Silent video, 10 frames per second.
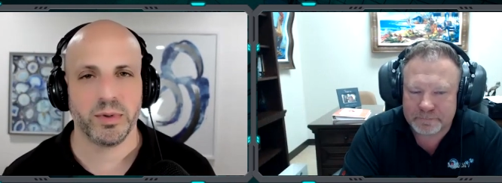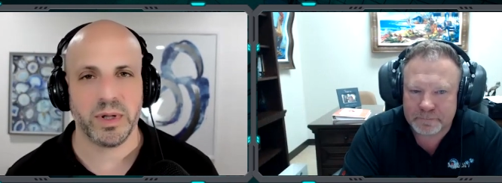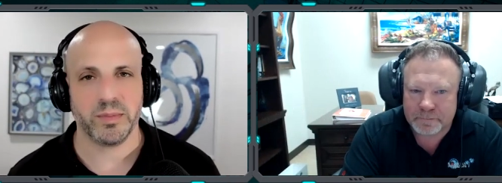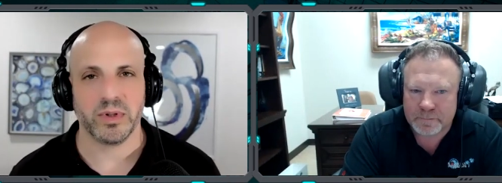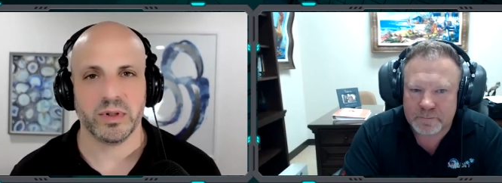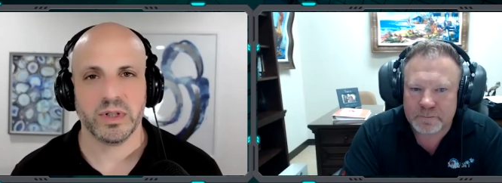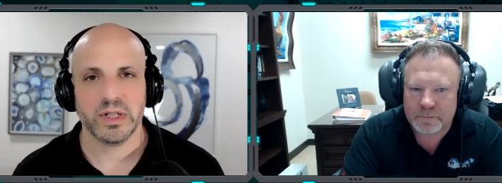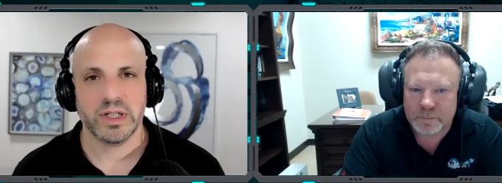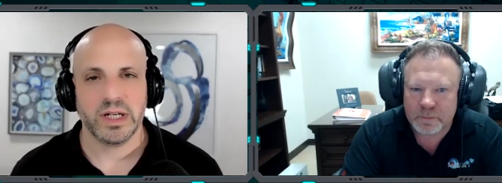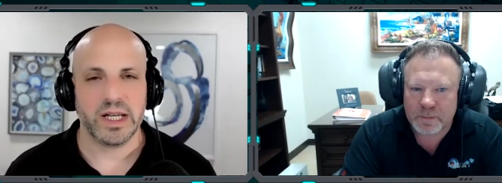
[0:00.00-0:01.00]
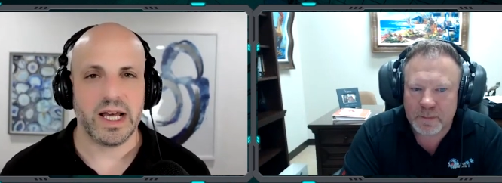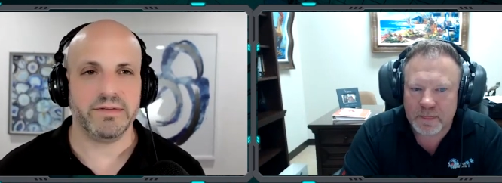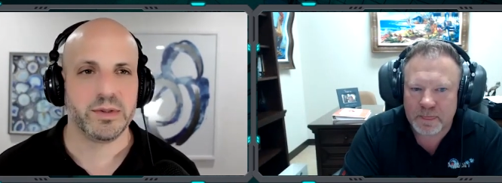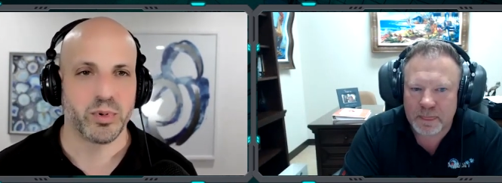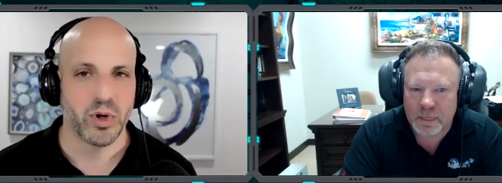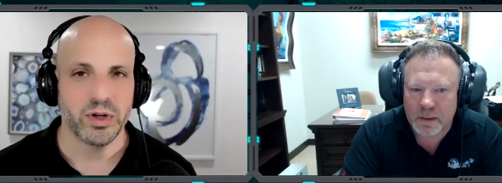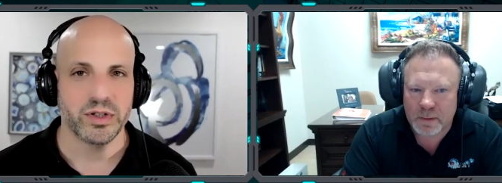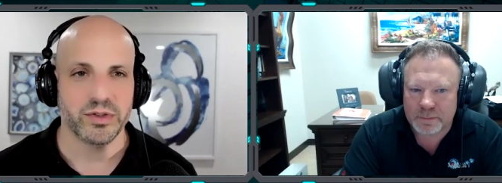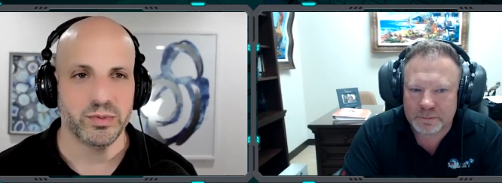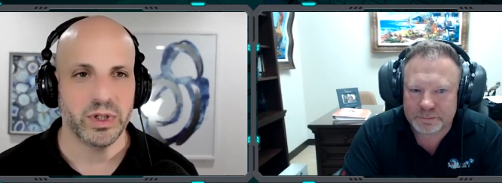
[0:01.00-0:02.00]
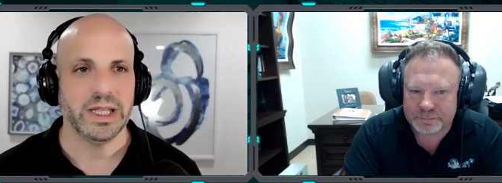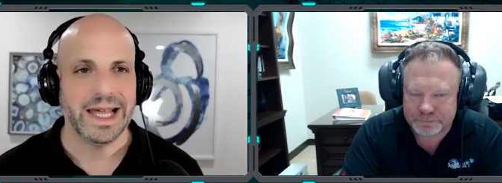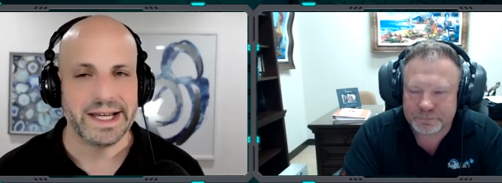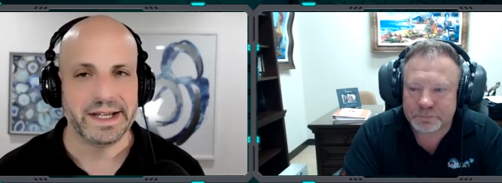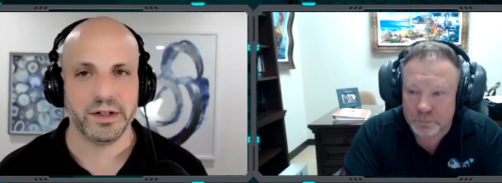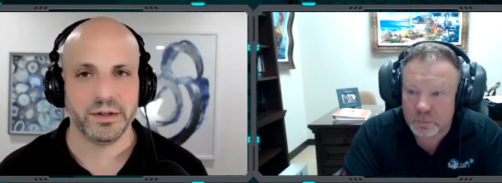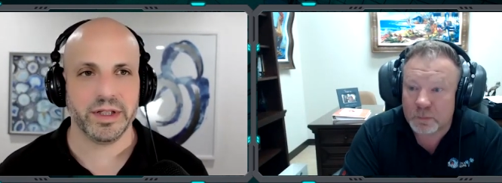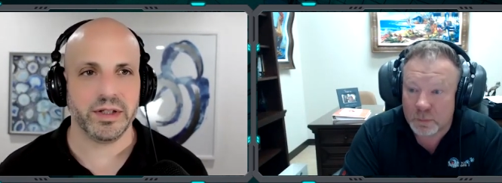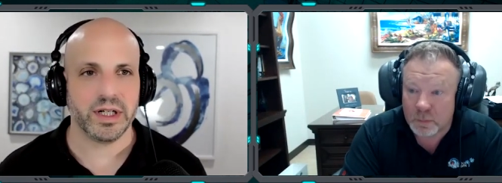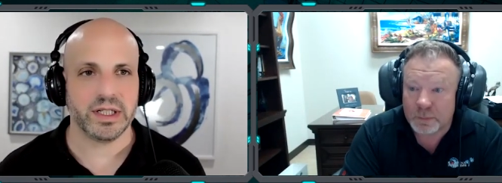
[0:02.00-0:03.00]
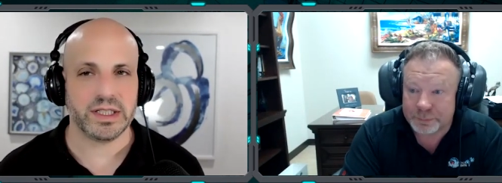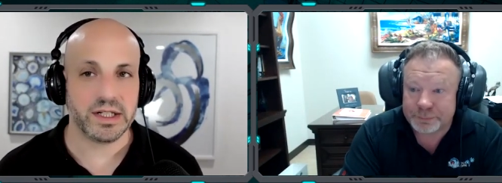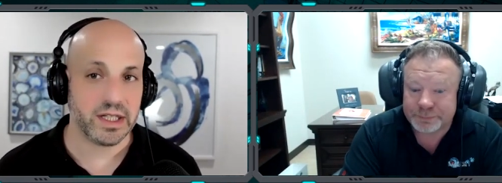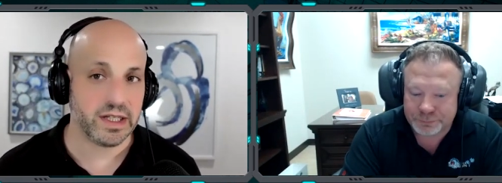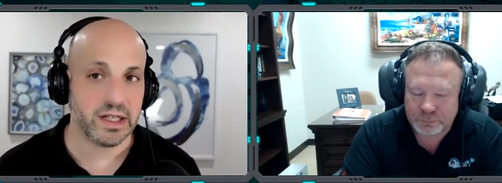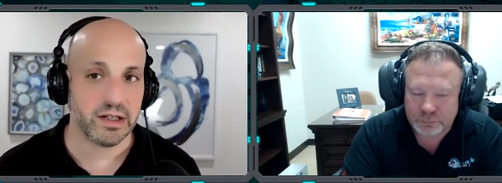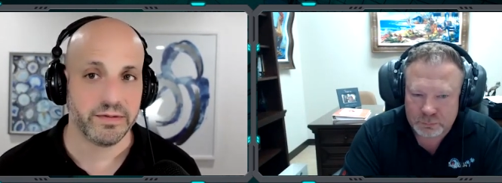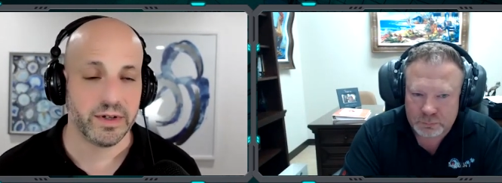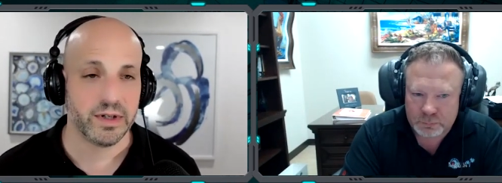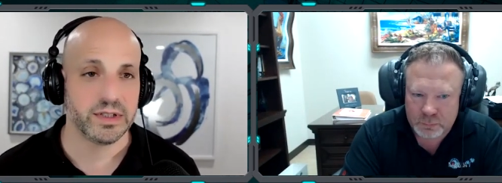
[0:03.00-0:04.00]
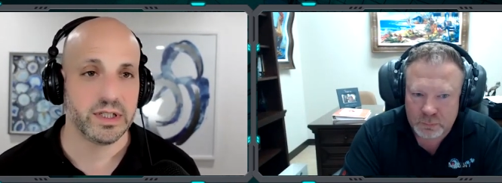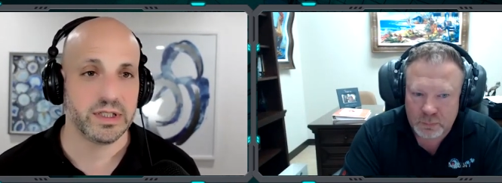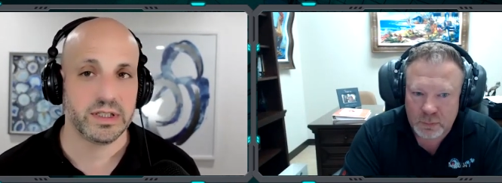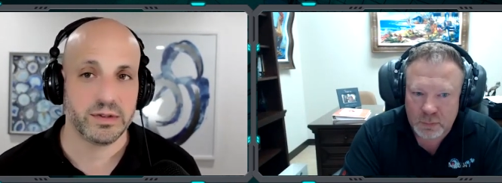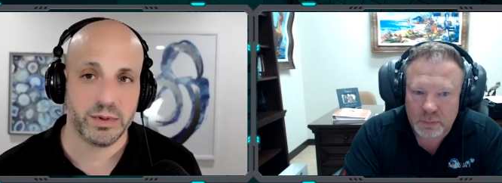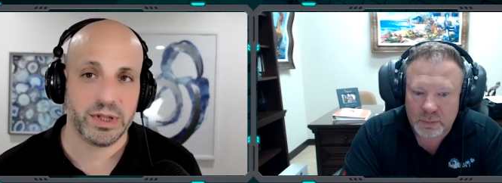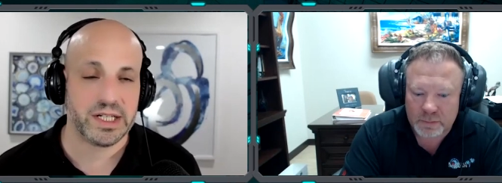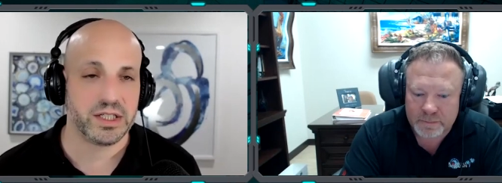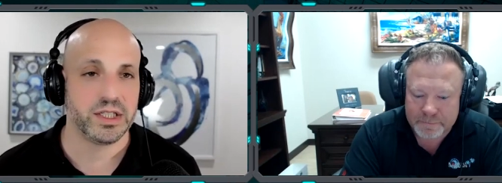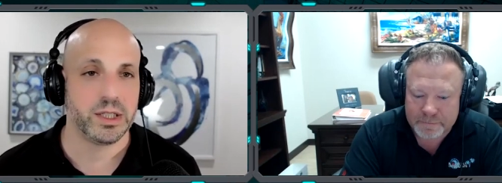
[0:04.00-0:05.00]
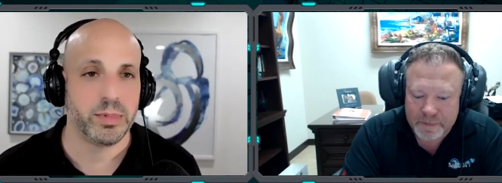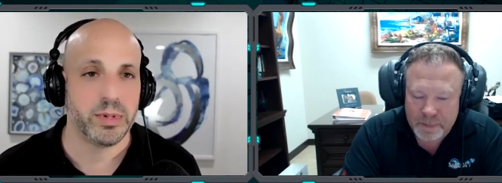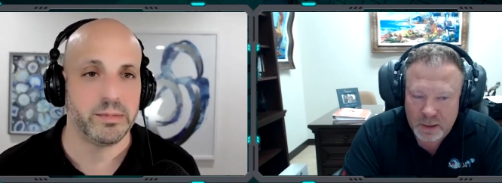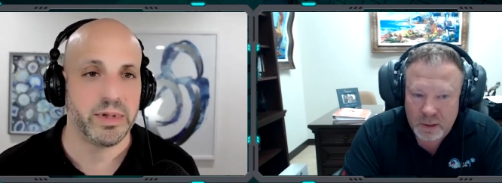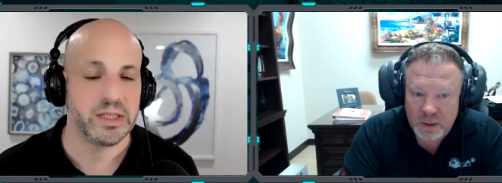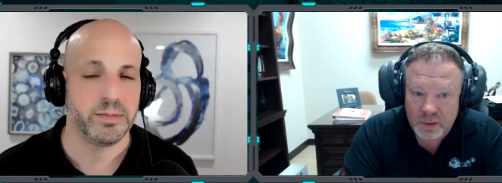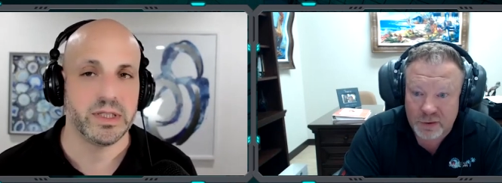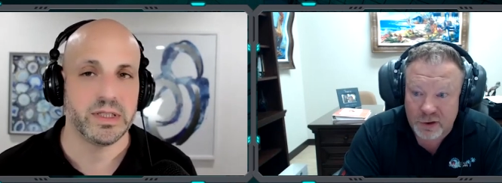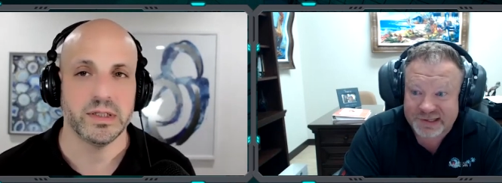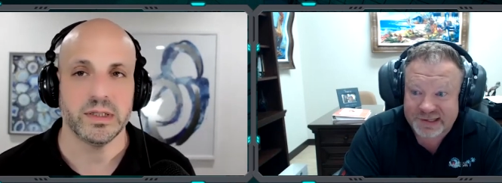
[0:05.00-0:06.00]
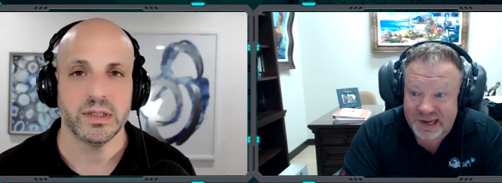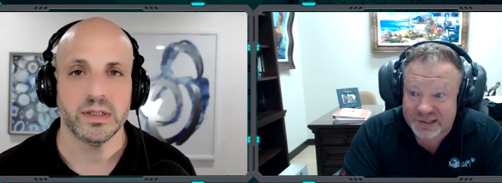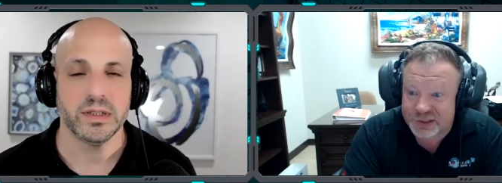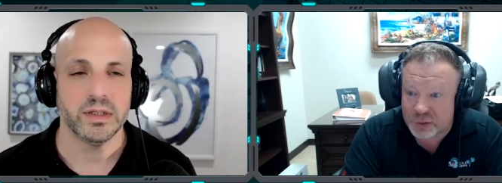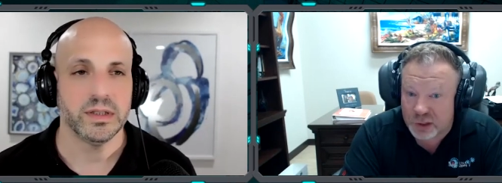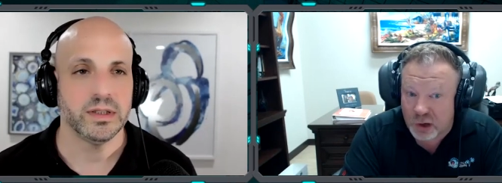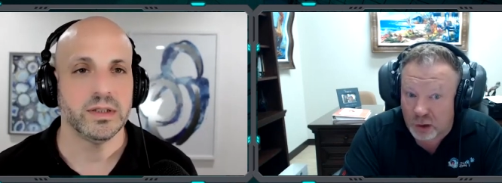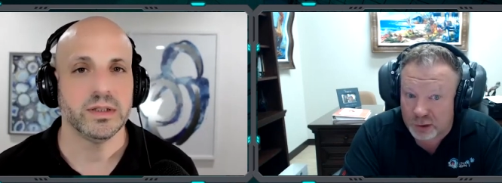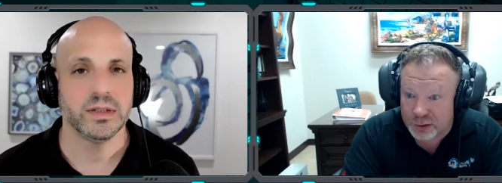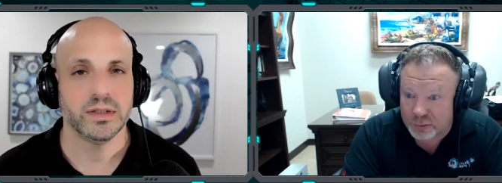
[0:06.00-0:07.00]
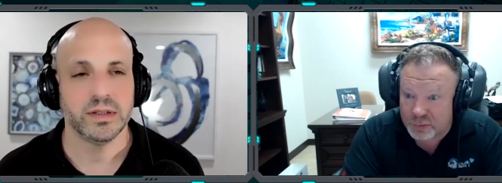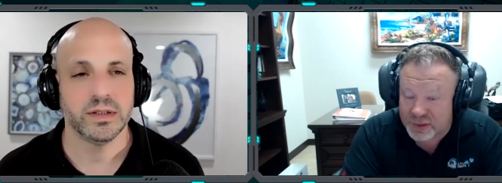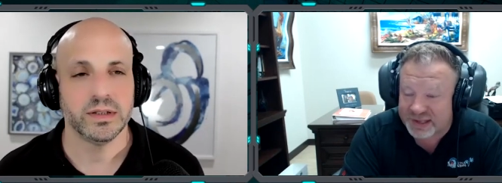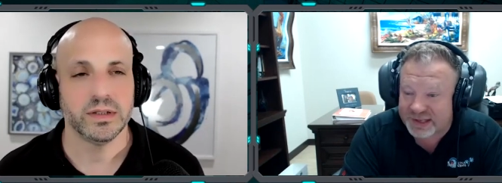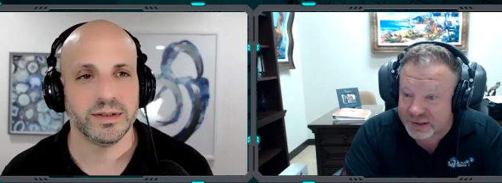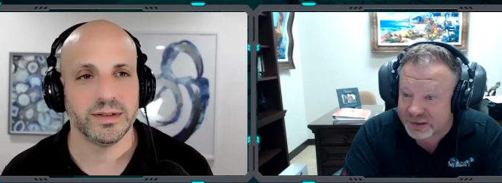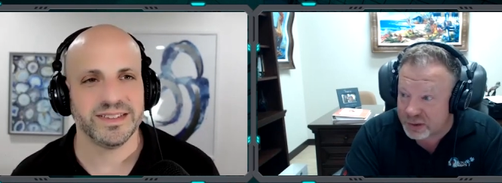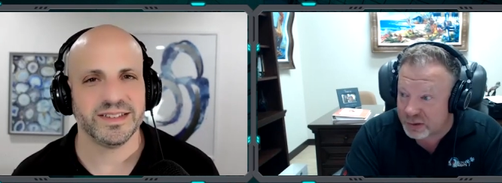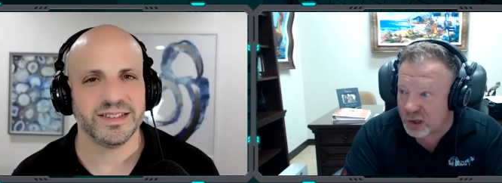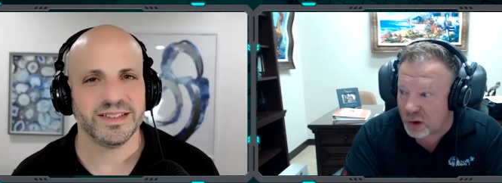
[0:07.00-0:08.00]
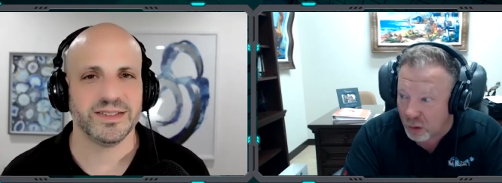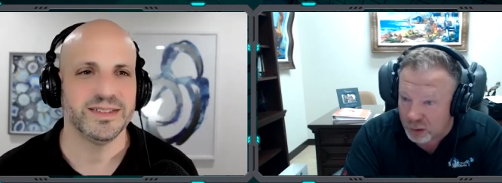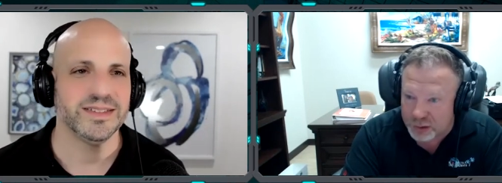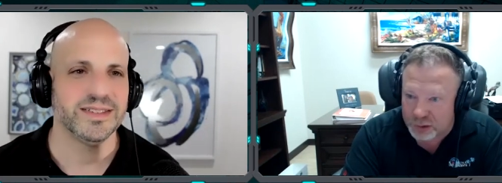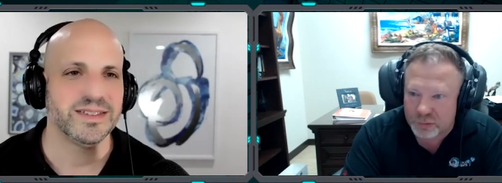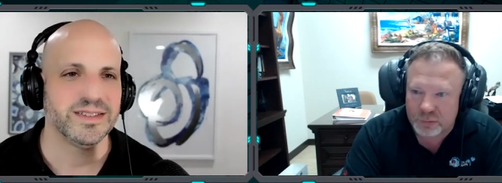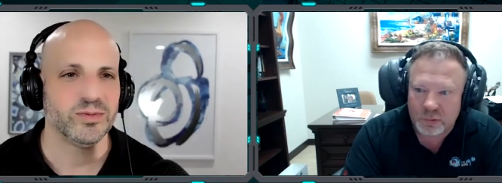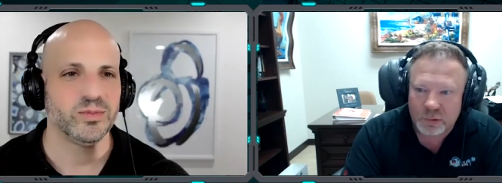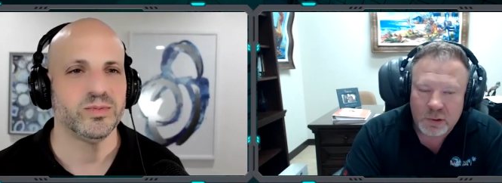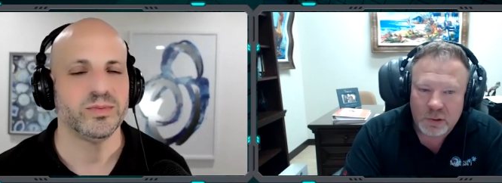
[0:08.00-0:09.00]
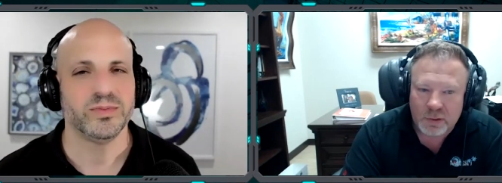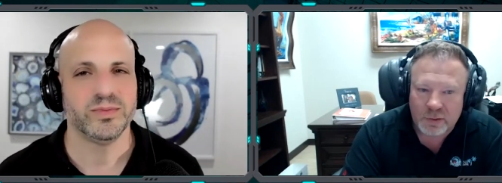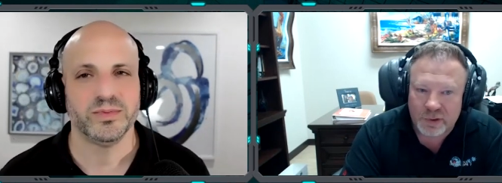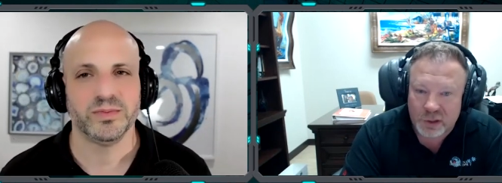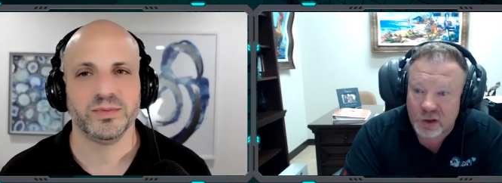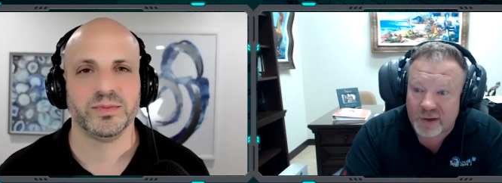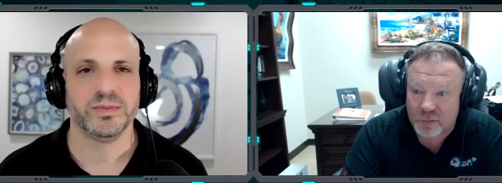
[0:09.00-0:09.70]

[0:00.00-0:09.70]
Speaker 1: people and have these brokers really like you and they're going to send you the deal first because it's a relationship based business. They're going to
Speaker 2: text you and call you. When they text you and call you, then you have